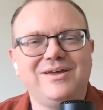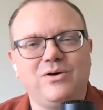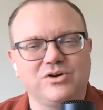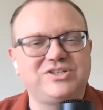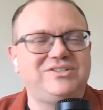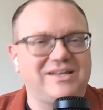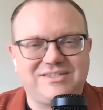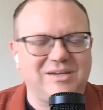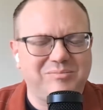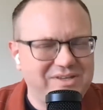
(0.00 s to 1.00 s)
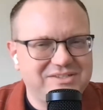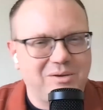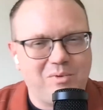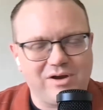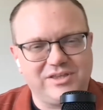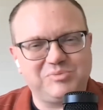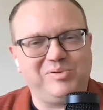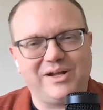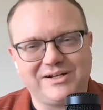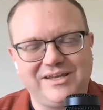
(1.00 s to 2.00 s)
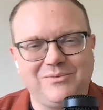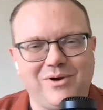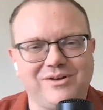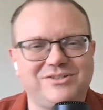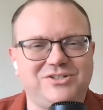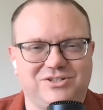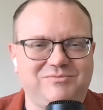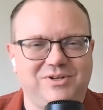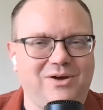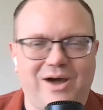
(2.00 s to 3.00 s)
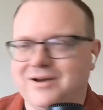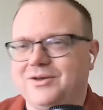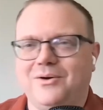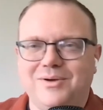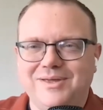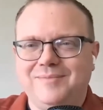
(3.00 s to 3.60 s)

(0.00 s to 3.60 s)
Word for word: or set something somewhere that's plugged in, where it's just you know, I don't know